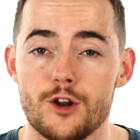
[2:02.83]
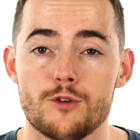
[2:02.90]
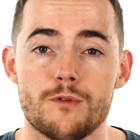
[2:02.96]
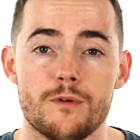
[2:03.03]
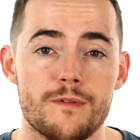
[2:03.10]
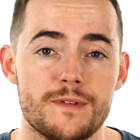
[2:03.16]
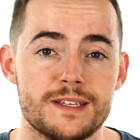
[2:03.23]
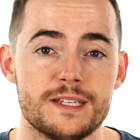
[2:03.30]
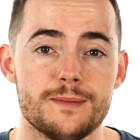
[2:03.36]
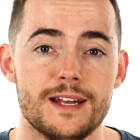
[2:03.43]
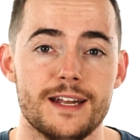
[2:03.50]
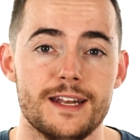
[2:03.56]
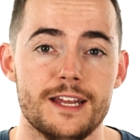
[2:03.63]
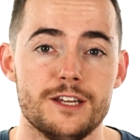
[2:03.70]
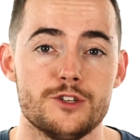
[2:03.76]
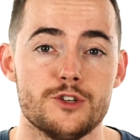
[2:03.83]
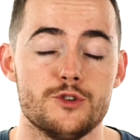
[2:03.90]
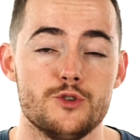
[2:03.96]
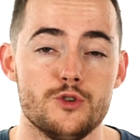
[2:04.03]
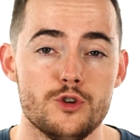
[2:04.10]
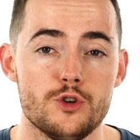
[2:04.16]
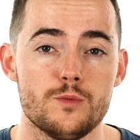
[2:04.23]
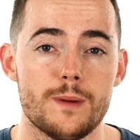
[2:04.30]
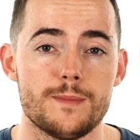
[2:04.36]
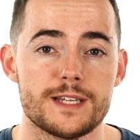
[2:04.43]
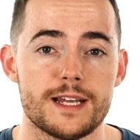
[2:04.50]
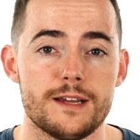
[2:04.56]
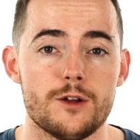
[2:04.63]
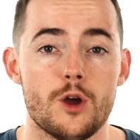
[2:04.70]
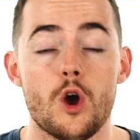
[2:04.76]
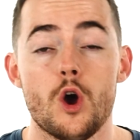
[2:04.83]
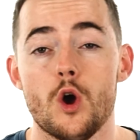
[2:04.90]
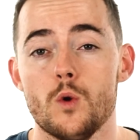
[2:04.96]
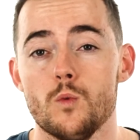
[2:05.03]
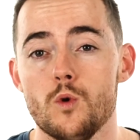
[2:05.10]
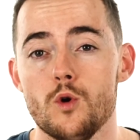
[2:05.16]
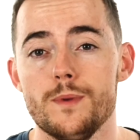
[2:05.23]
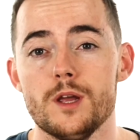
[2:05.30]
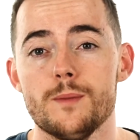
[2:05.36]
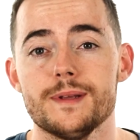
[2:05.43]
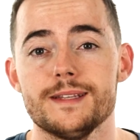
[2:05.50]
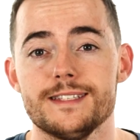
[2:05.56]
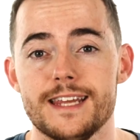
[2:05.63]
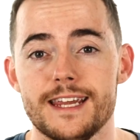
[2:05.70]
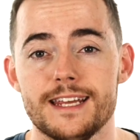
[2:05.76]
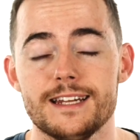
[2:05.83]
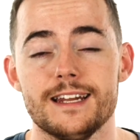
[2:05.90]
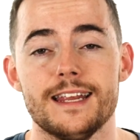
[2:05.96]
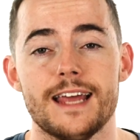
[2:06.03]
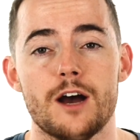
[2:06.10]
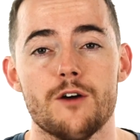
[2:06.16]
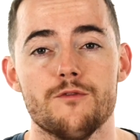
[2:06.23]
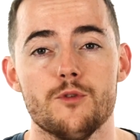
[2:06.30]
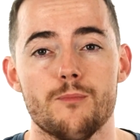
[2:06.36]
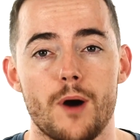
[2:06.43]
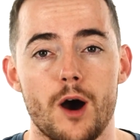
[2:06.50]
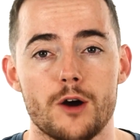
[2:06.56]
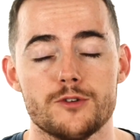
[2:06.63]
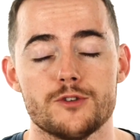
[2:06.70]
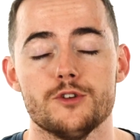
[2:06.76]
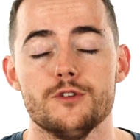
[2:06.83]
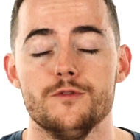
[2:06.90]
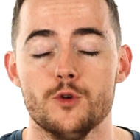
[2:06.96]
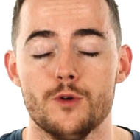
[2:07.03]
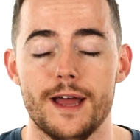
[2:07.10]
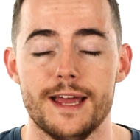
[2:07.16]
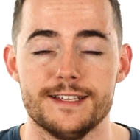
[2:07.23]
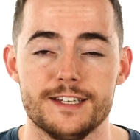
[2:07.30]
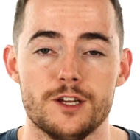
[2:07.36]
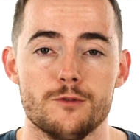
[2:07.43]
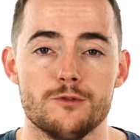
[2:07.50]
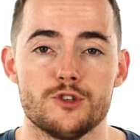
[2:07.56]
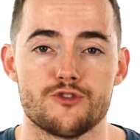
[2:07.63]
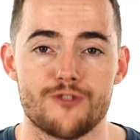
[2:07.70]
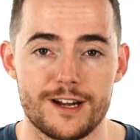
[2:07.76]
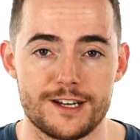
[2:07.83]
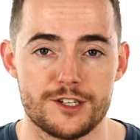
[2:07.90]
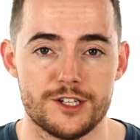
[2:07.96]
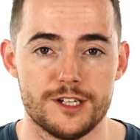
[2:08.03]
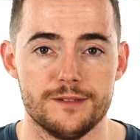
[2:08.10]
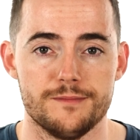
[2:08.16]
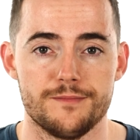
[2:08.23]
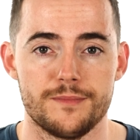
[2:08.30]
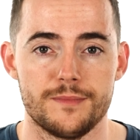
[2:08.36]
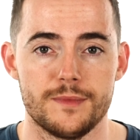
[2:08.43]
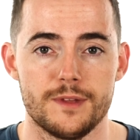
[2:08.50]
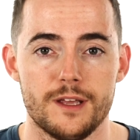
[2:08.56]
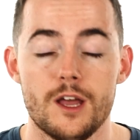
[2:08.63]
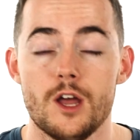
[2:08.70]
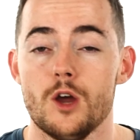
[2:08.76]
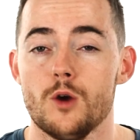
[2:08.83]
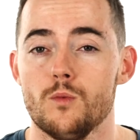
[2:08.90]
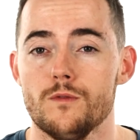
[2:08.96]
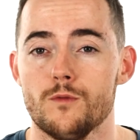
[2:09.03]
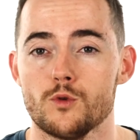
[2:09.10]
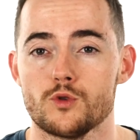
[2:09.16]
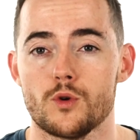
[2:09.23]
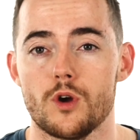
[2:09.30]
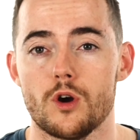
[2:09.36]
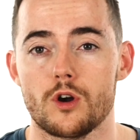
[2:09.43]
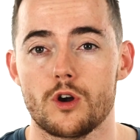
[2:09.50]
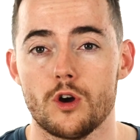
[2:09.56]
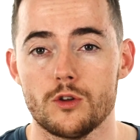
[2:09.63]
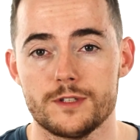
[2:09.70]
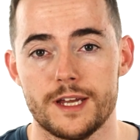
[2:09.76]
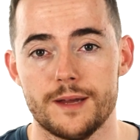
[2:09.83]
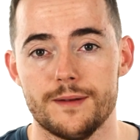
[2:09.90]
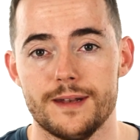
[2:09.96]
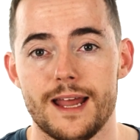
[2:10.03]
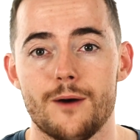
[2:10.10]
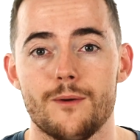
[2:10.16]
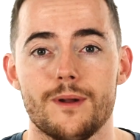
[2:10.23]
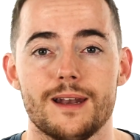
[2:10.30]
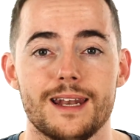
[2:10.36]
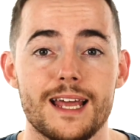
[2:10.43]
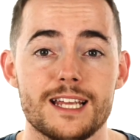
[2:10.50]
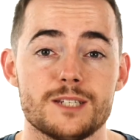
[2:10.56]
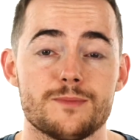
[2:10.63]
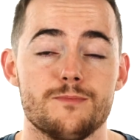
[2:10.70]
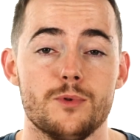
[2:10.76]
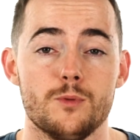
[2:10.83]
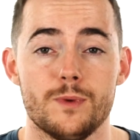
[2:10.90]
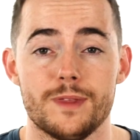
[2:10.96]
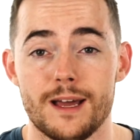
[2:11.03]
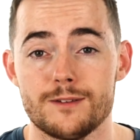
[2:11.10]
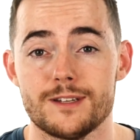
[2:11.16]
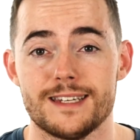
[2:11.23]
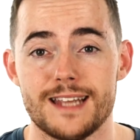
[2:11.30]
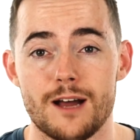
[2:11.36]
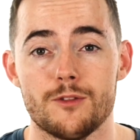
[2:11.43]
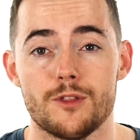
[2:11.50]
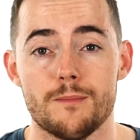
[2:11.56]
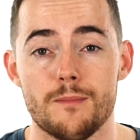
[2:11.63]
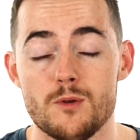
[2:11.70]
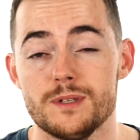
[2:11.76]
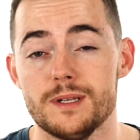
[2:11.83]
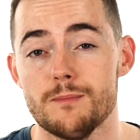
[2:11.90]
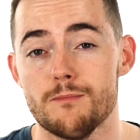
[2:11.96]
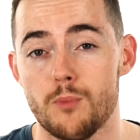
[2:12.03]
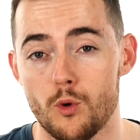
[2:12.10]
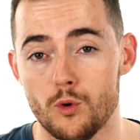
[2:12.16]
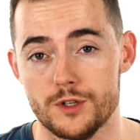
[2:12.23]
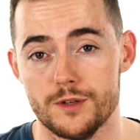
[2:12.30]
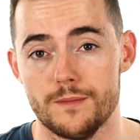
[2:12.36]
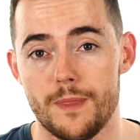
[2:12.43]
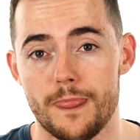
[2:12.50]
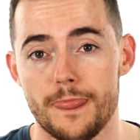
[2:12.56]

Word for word: are of a similar nature to your website, will be a particularly helpful part of your SEO strategy. We've also got content. Now, last but without a doubt the most important.